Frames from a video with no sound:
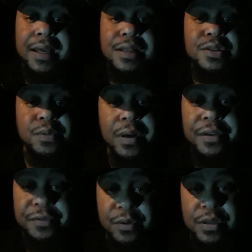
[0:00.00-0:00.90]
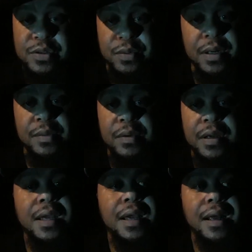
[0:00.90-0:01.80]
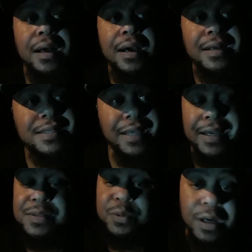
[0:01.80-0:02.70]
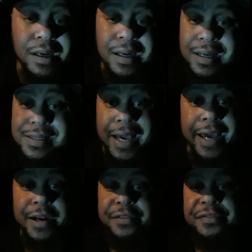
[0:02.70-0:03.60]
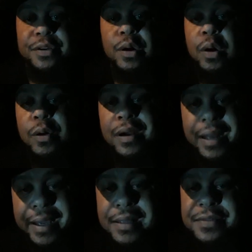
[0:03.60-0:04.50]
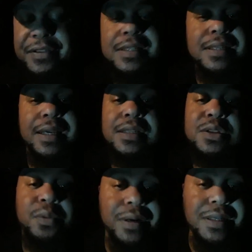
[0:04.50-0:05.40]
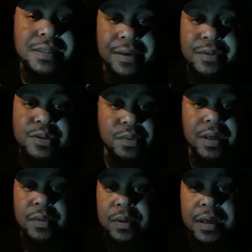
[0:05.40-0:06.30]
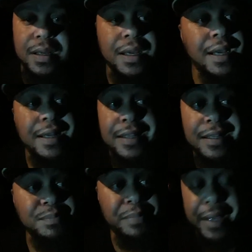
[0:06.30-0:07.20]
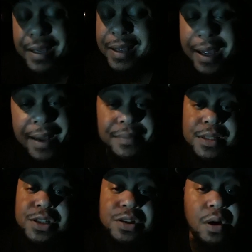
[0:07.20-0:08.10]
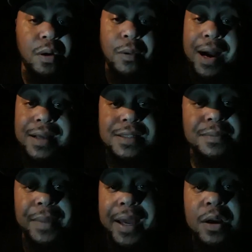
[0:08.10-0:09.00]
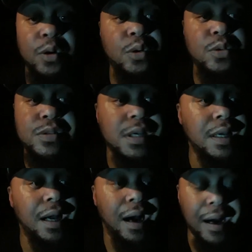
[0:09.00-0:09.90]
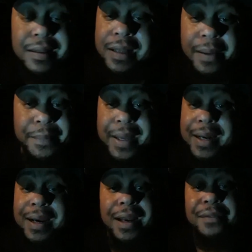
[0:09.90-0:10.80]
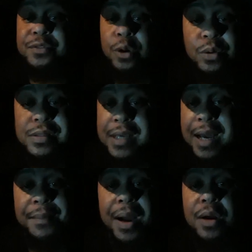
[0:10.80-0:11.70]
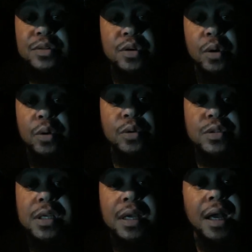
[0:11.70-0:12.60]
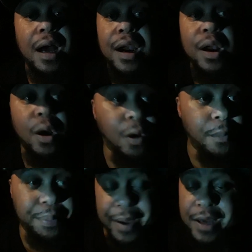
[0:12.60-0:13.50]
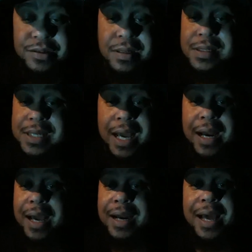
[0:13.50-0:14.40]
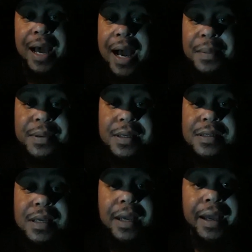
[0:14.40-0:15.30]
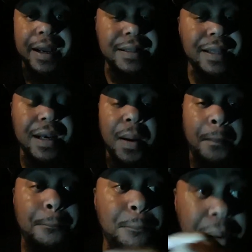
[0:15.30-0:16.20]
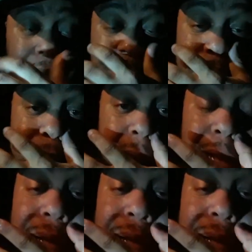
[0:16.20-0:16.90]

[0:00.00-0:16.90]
to put the Saints ahead 24-21. The Saints, Will Lutz added a field goal late for the Saints 27-21. Then big game, Deshaun Watson, man, goes under a minute left, no timeouts, goes a long pass on the sideline to Hopkins, and